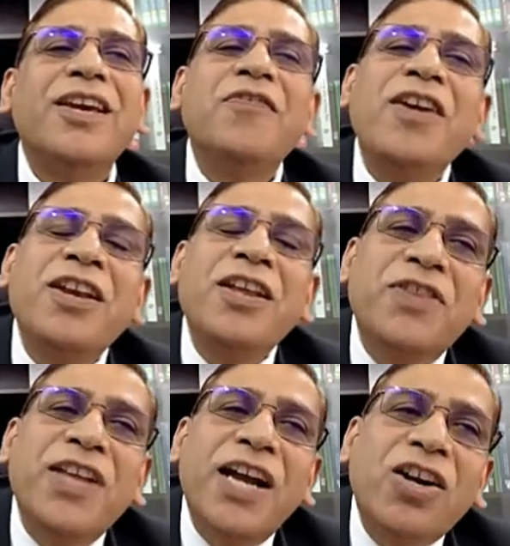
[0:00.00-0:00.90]
Even
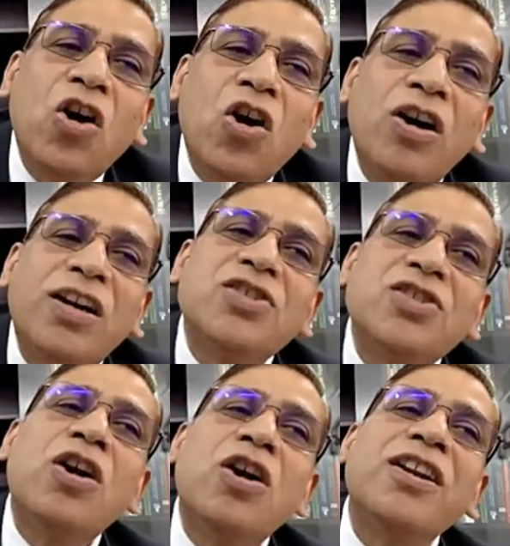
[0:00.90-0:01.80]
if that law
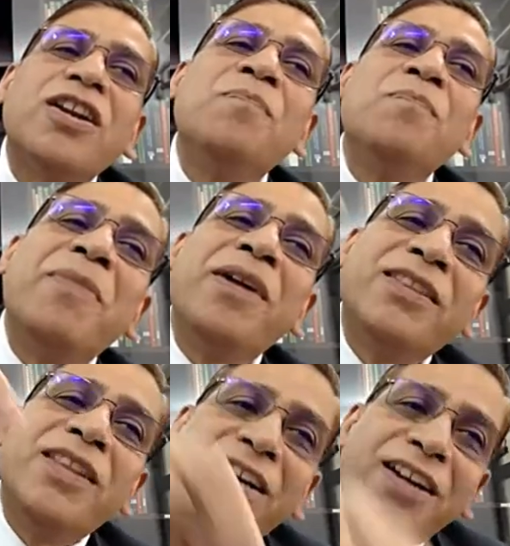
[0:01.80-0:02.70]
does not
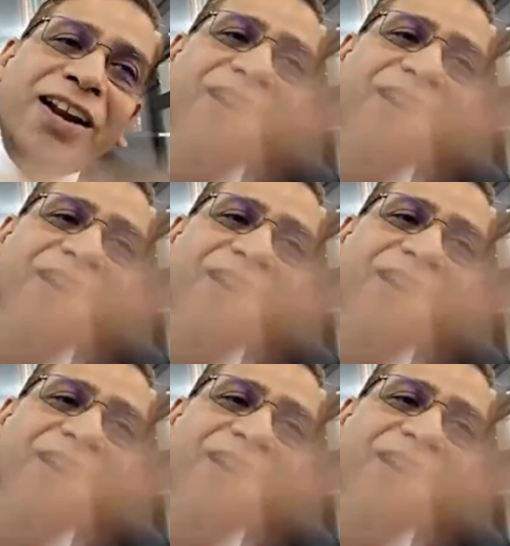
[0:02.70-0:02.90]
implement that